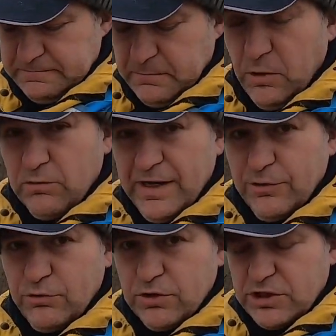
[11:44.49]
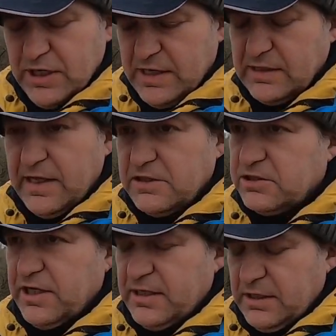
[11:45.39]
all that hook shy, line
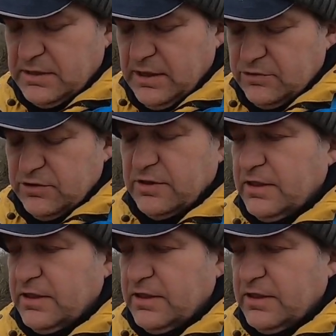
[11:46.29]
shy, etc.